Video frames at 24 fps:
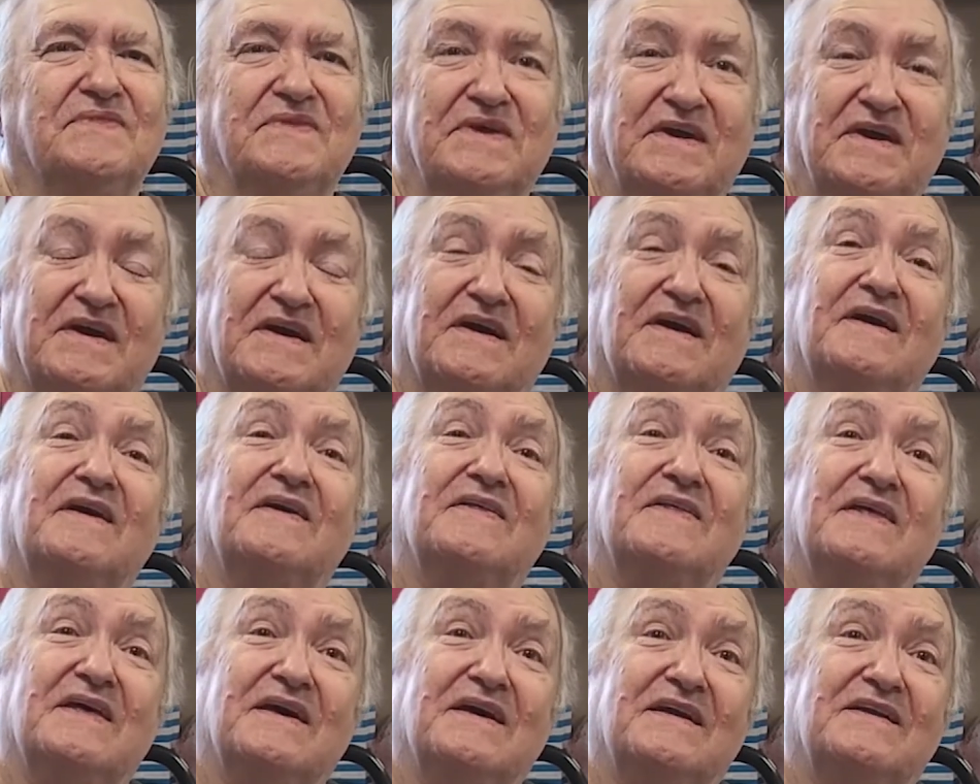
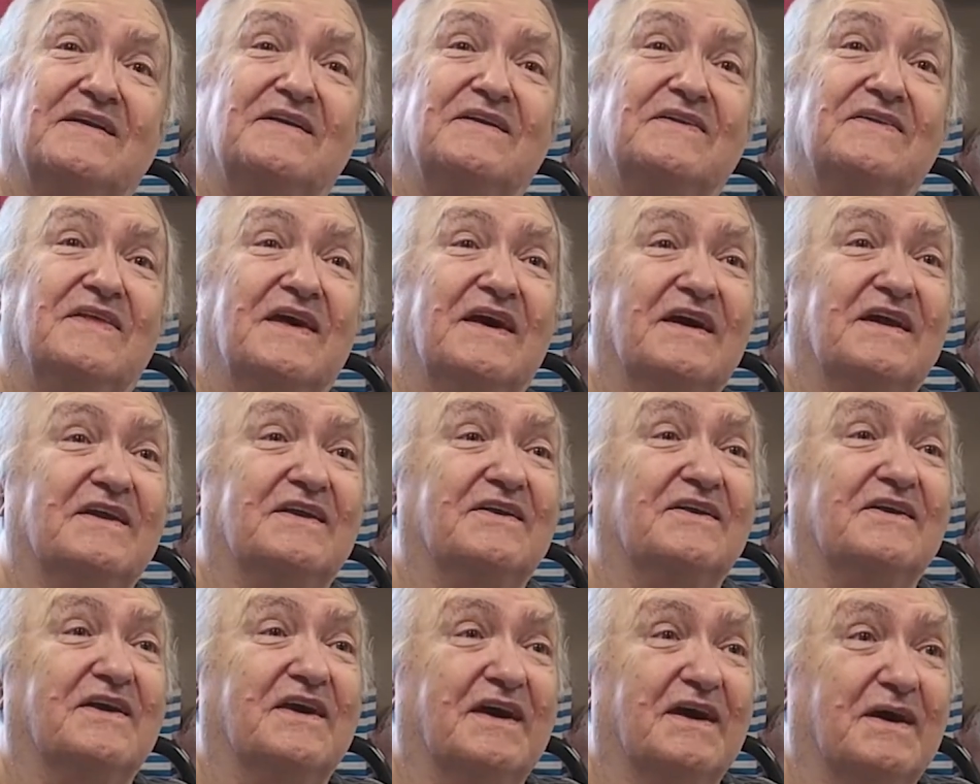Yeah, that that
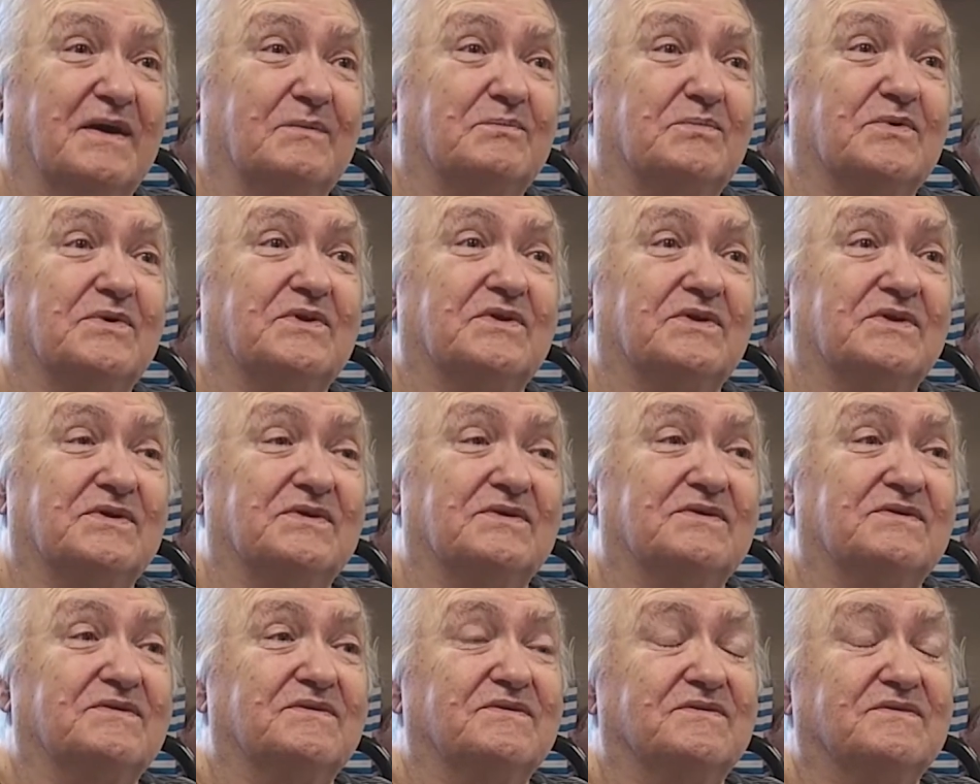had
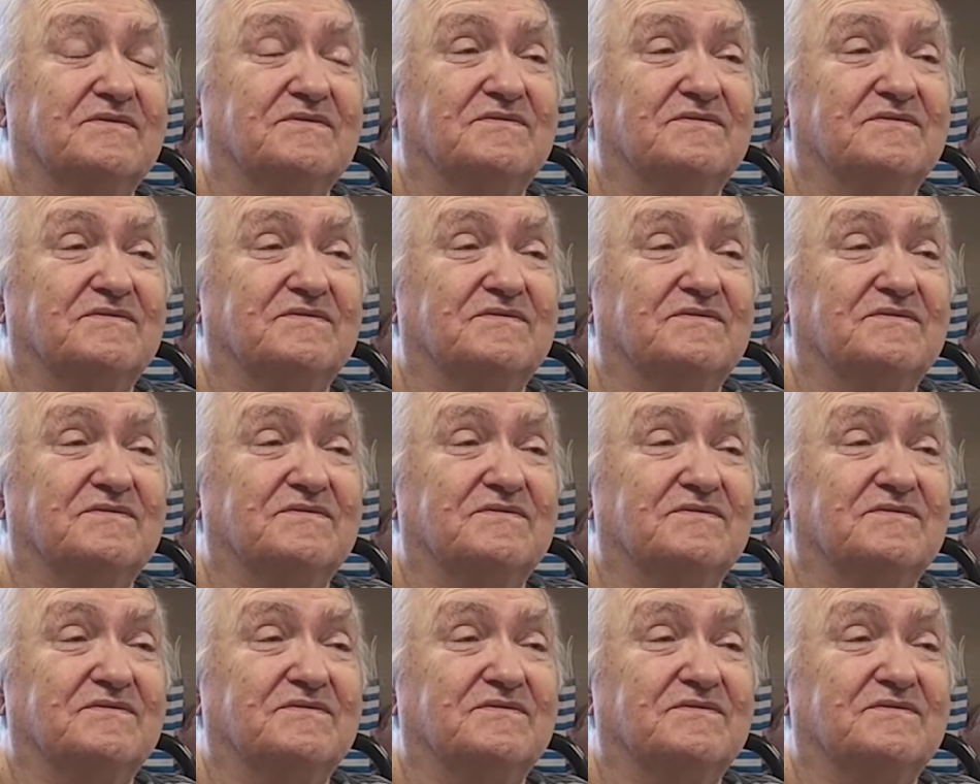happened.